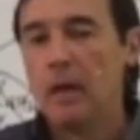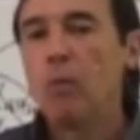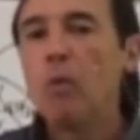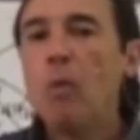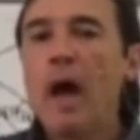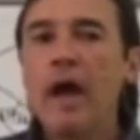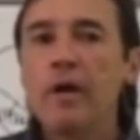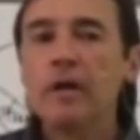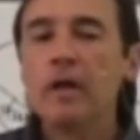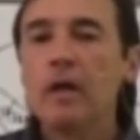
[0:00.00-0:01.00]
And we're
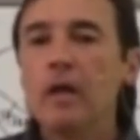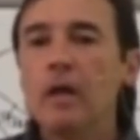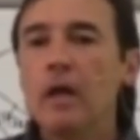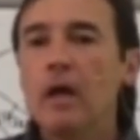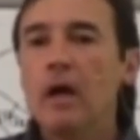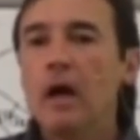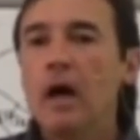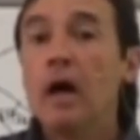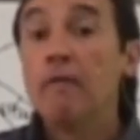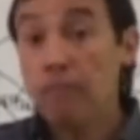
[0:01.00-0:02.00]
wired
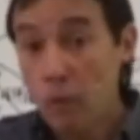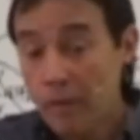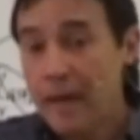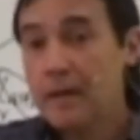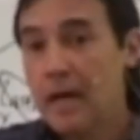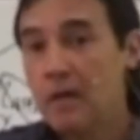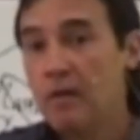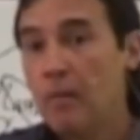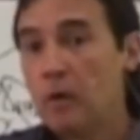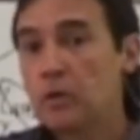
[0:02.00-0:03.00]
for that kind
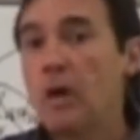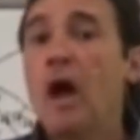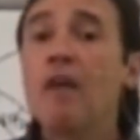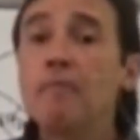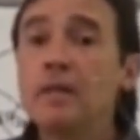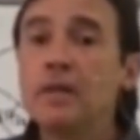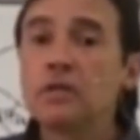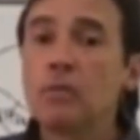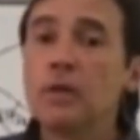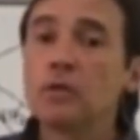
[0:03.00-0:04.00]
of emotion. Hoffman did
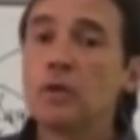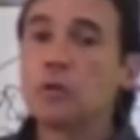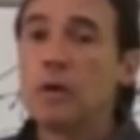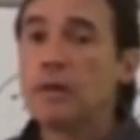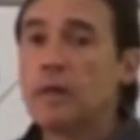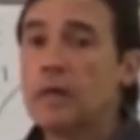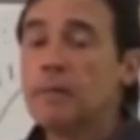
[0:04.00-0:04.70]
some research with